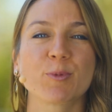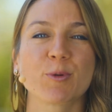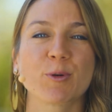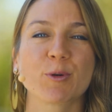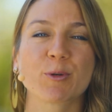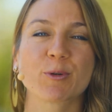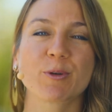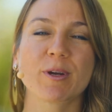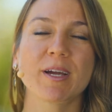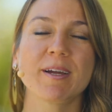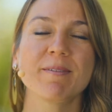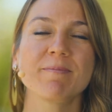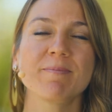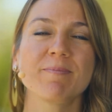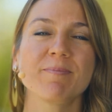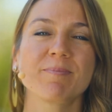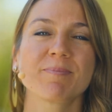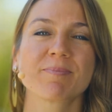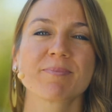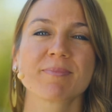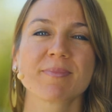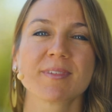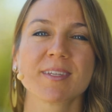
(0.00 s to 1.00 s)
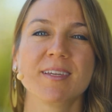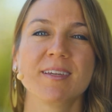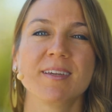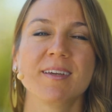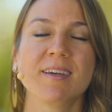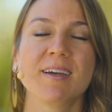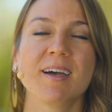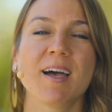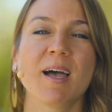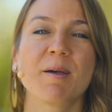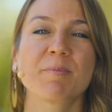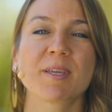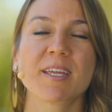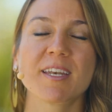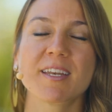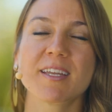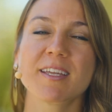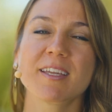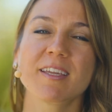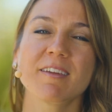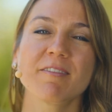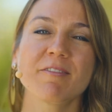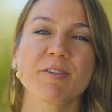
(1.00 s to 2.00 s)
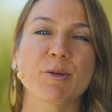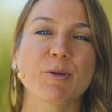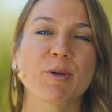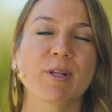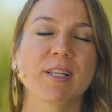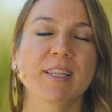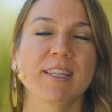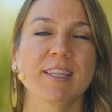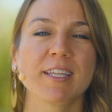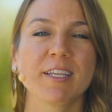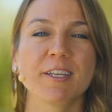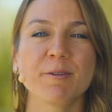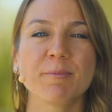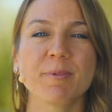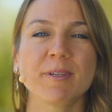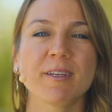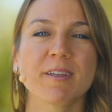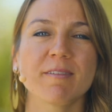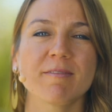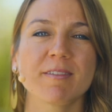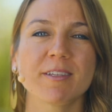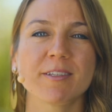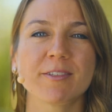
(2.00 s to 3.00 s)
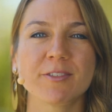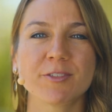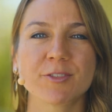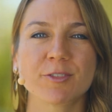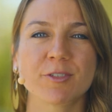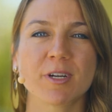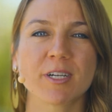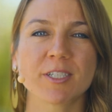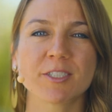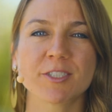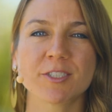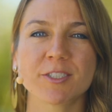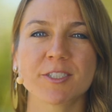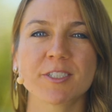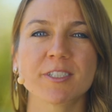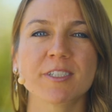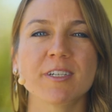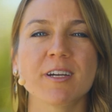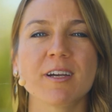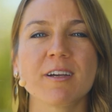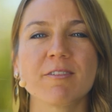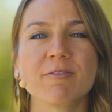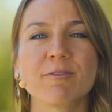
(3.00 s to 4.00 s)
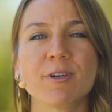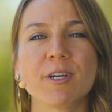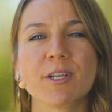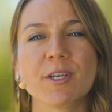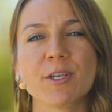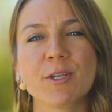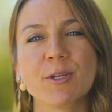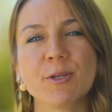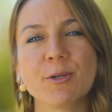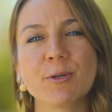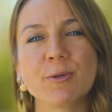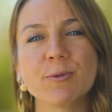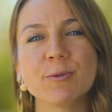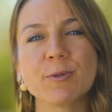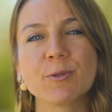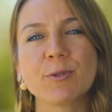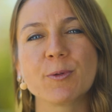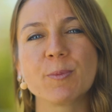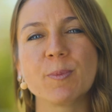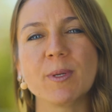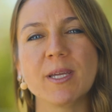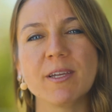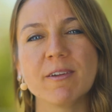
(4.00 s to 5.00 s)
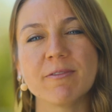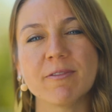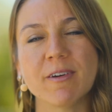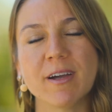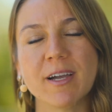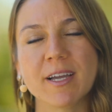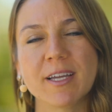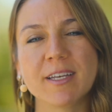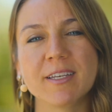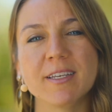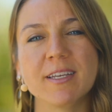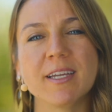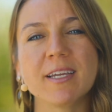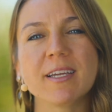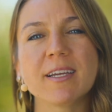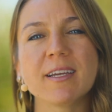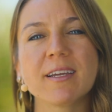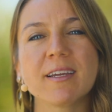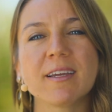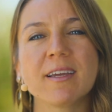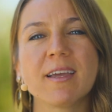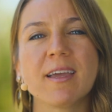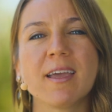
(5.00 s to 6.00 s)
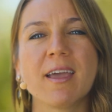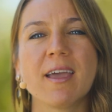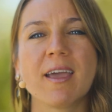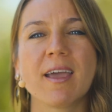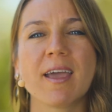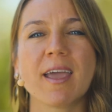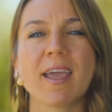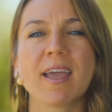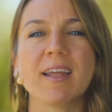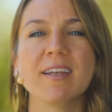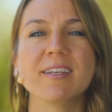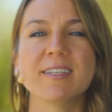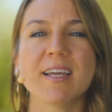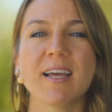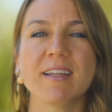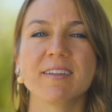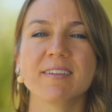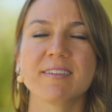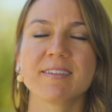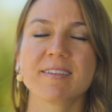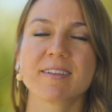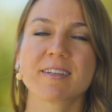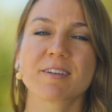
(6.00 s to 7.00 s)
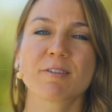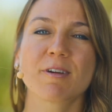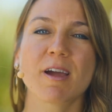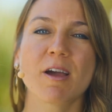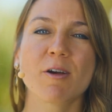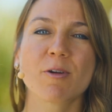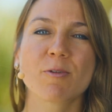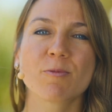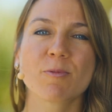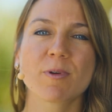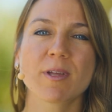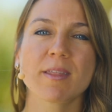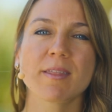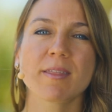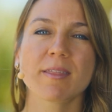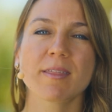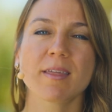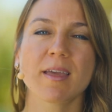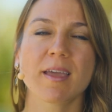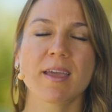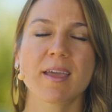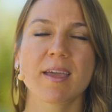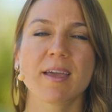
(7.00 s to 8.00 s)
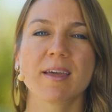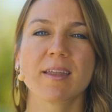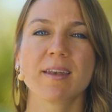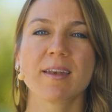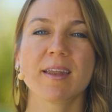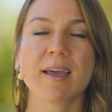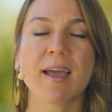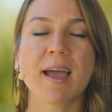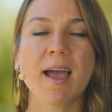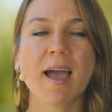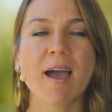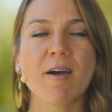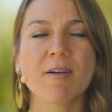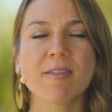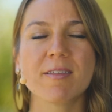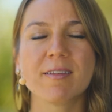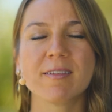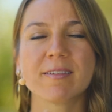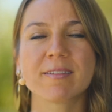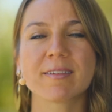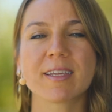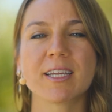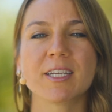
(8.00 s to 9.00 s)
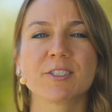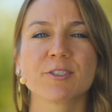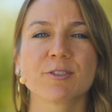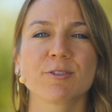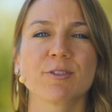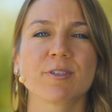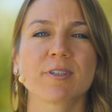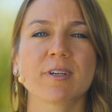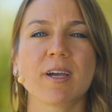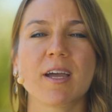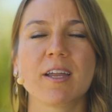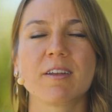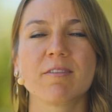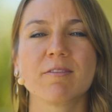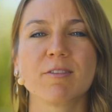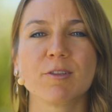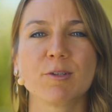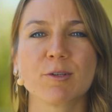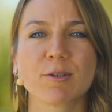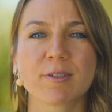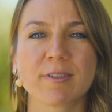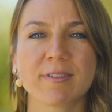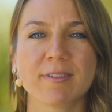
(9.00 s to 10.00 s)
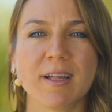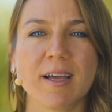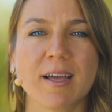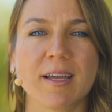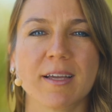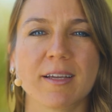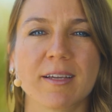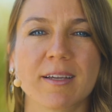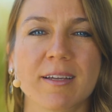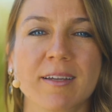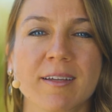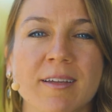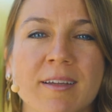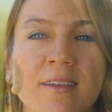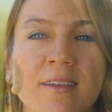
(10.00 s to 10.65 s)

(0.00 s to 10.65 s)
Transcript: program. I'm going to give you a little bit of the structure of what you will be finding and dancing around with, and how the schedule kind of looks like.